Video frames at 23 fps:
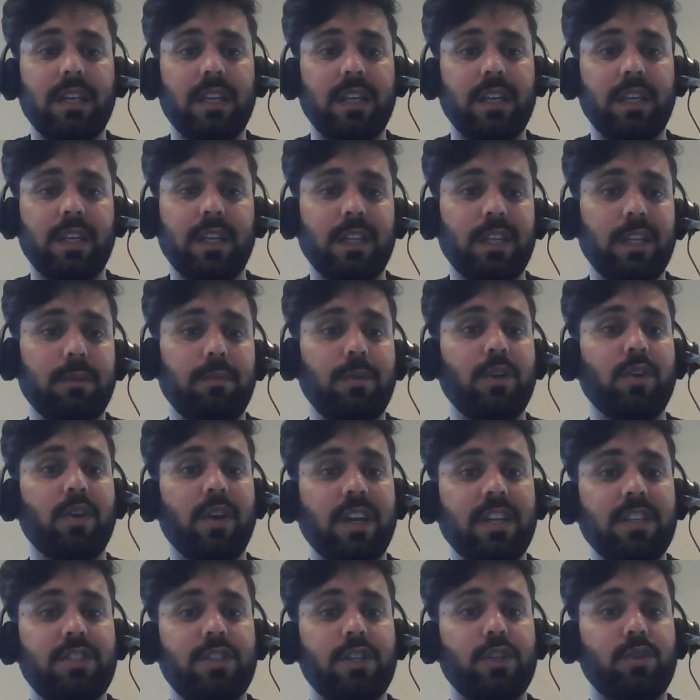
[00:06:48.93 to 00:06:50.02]

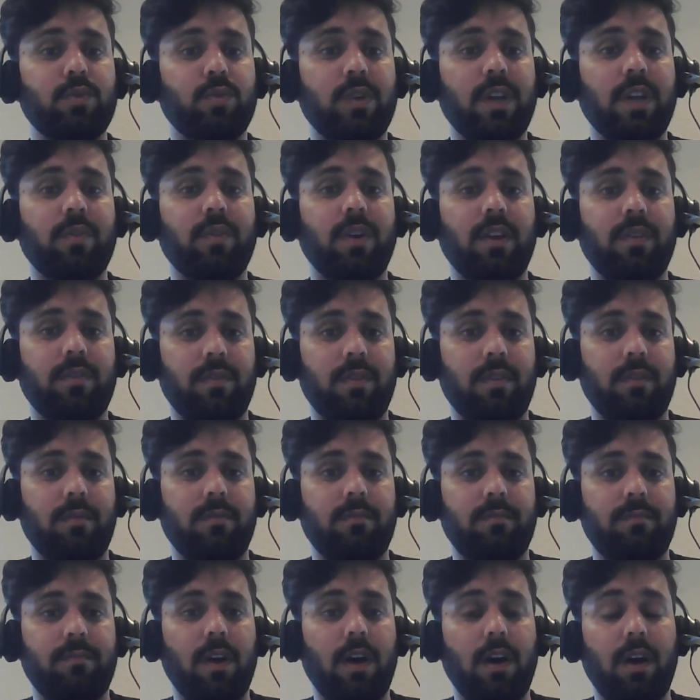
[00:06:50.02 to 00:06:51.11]
EWHC 21
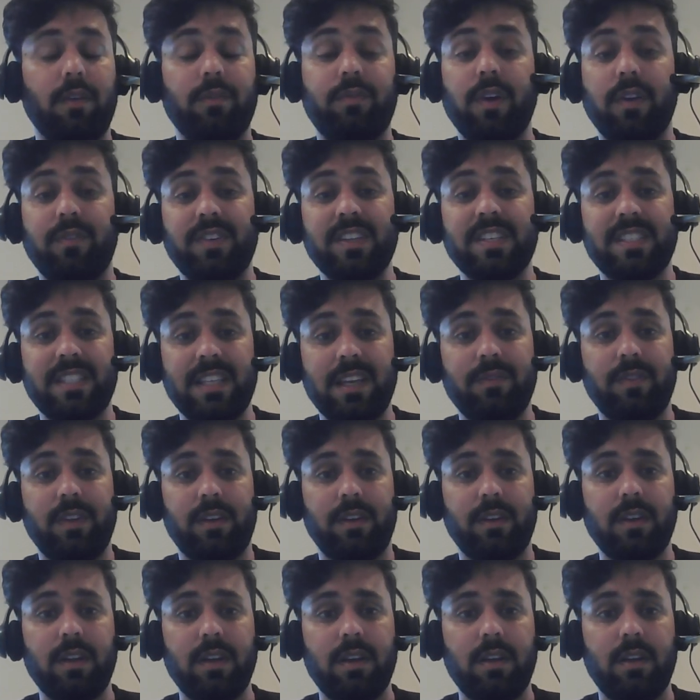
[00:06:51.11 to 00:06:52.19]

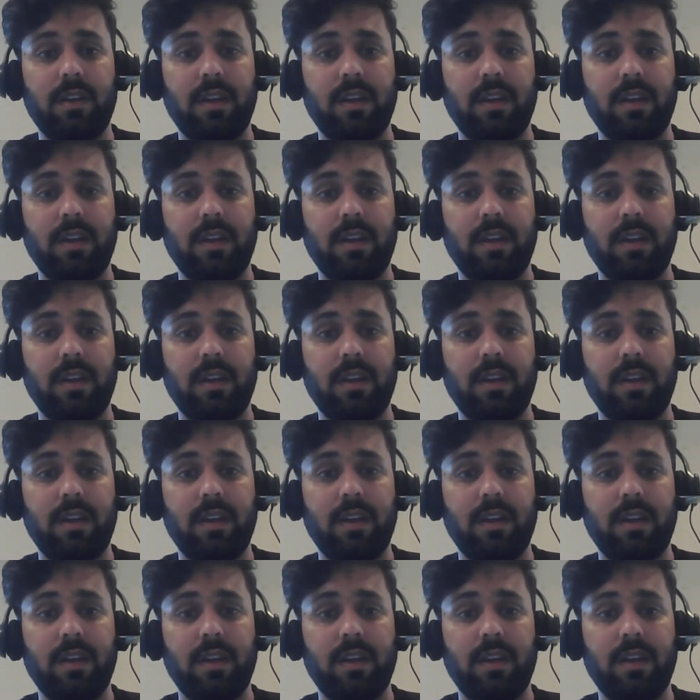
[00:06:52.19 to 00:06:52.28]
57